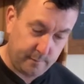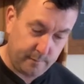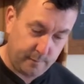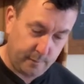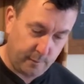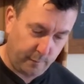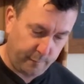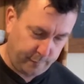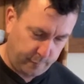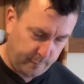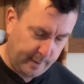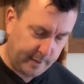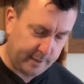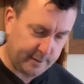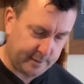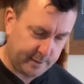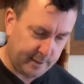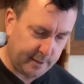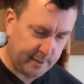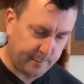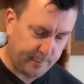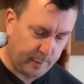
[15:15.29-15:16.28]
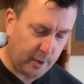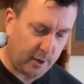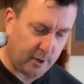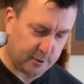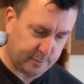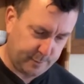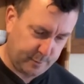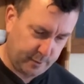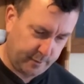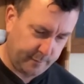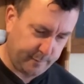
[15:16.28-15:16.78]
not fermenting in the
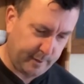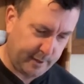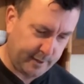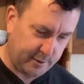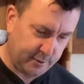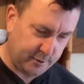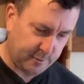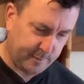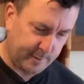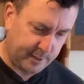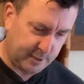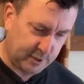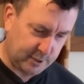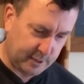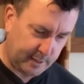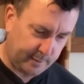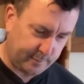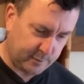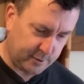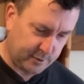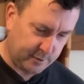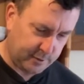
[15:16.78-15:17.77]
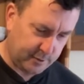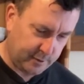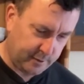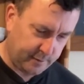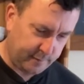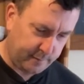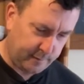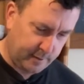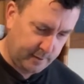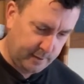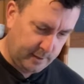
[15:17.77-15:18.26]
past, but I used to make jams and stuff.